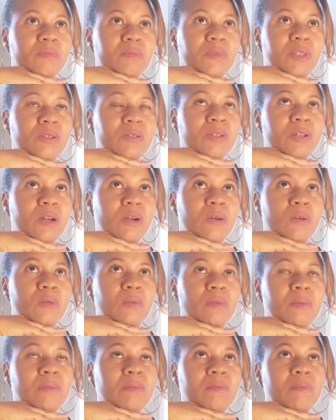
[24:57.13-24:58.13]
you
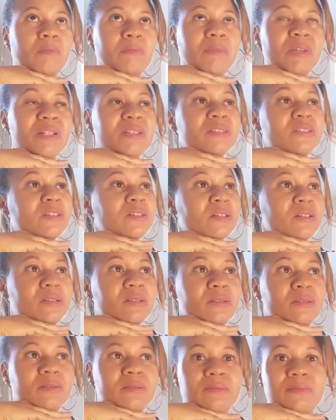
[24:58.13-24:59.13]
know,
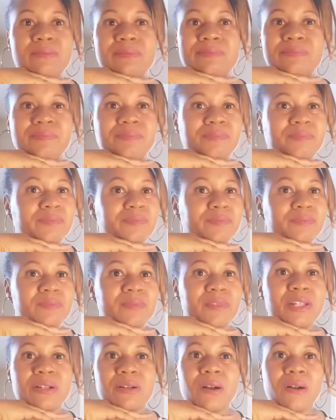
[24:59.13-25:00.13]
mentor
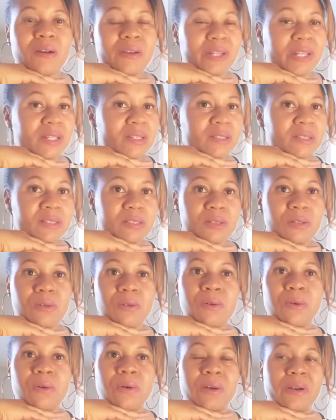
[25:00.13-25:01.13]
your audience
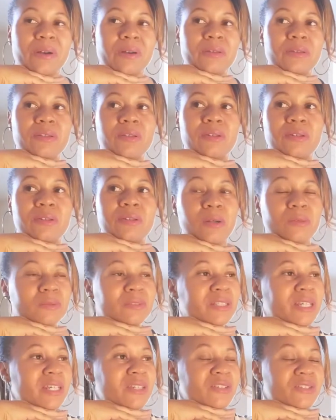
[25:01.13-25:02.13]
or, you know,
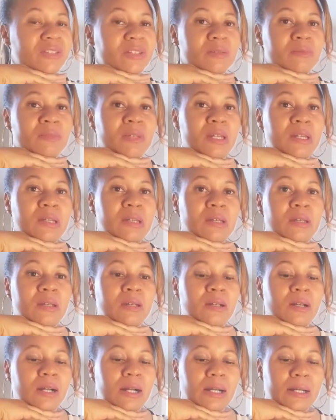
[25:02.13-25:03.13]
teach them,
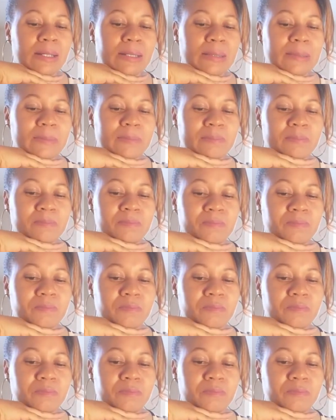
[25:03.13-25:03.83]
um,